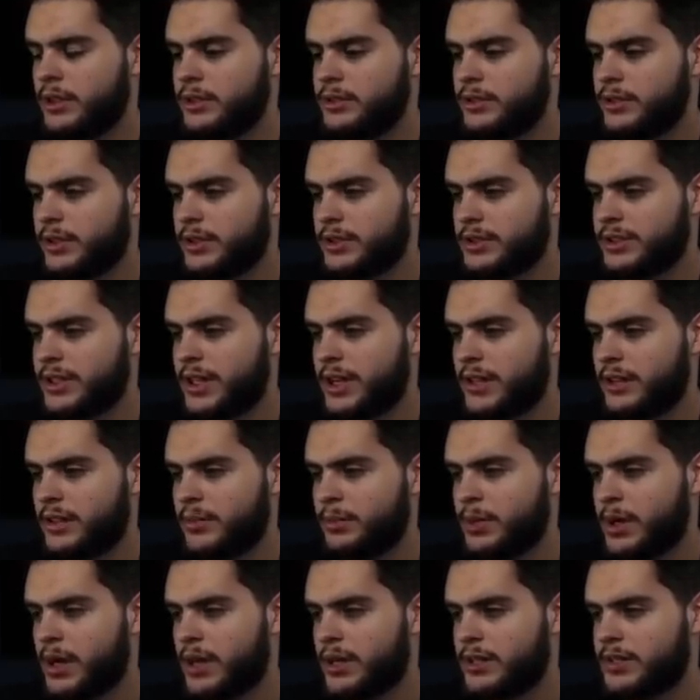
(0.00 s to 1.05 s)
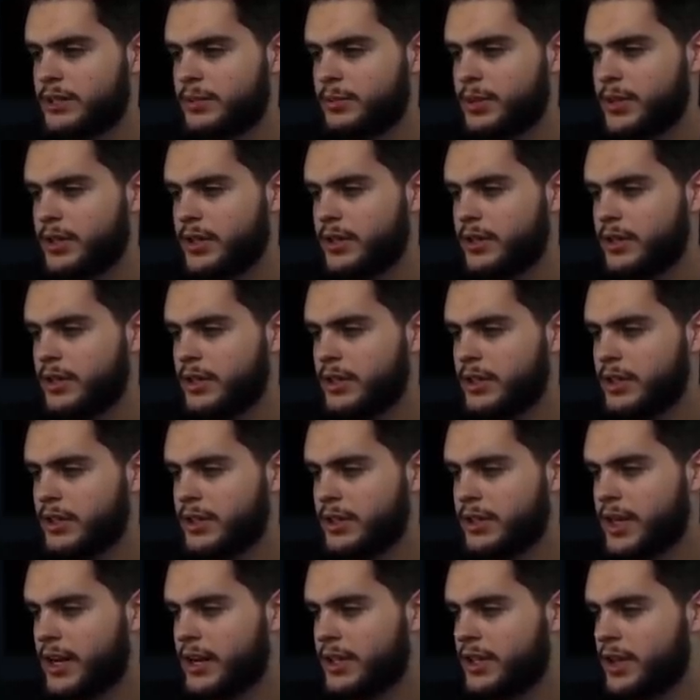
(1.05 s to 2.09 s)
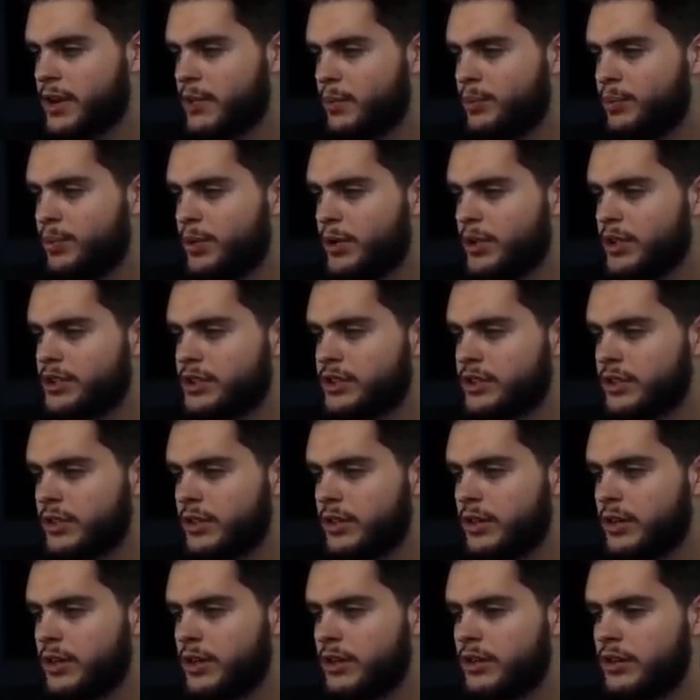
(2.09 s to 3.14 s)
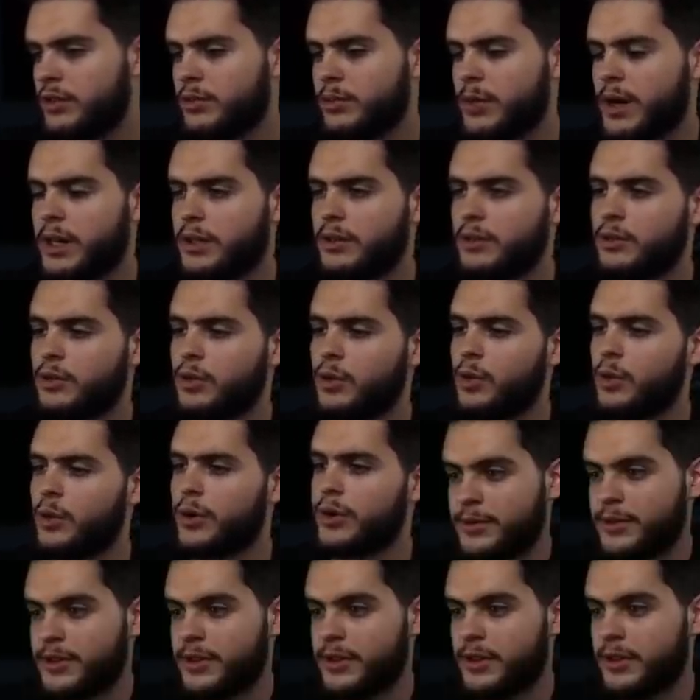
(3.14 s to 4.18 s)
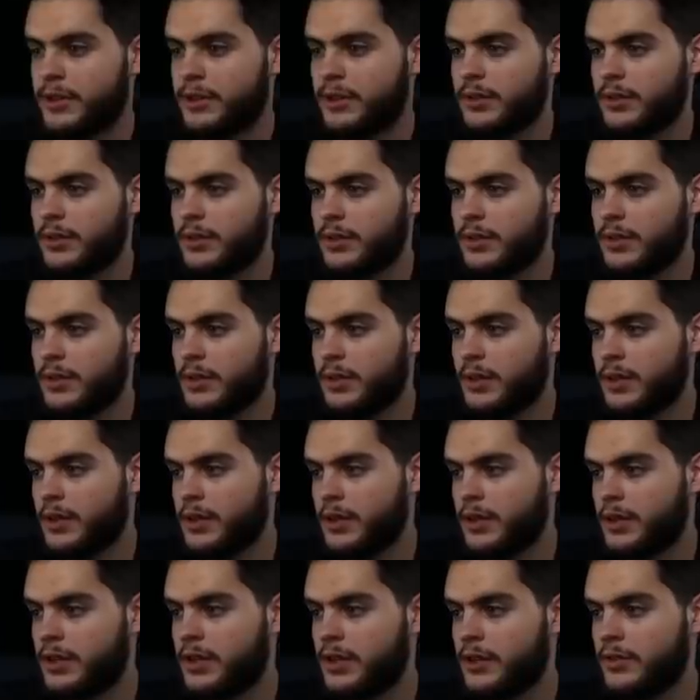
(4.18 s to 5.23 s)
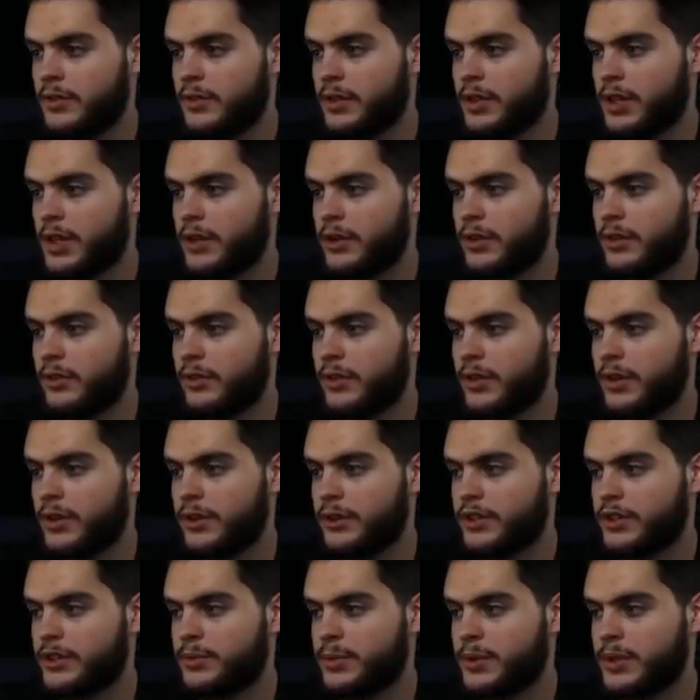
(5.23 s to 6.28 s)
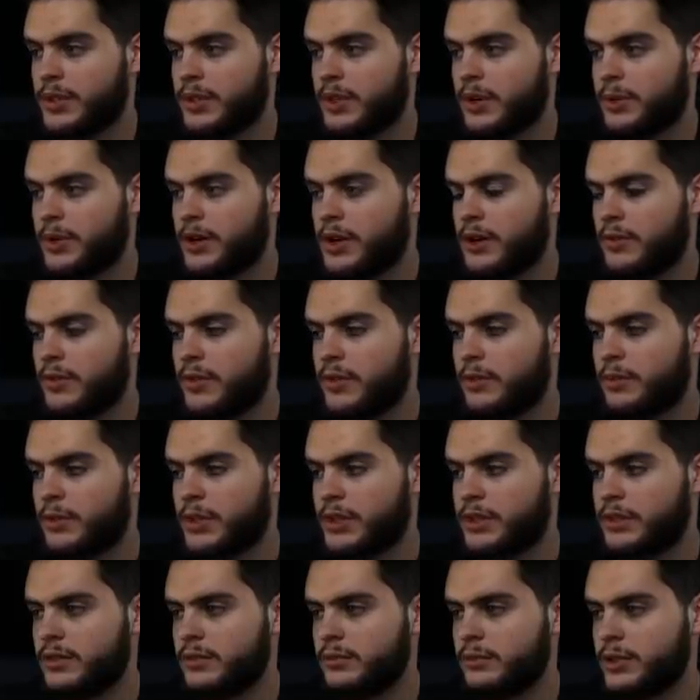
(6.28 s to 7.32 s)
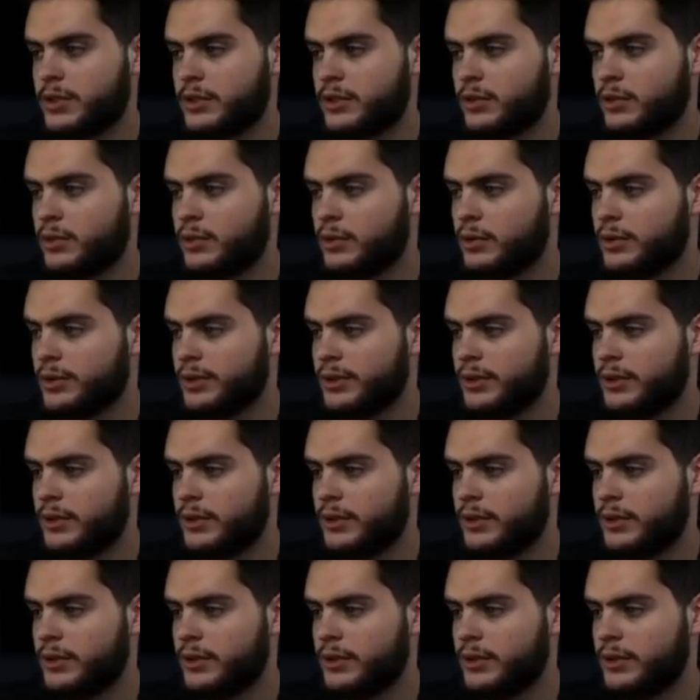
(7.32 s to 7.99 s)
Just gonna stack the box up here. Get in there with Bush. Oh my Lord. Here, gonna cover Leonard over here. I'm gonna cover McDougald.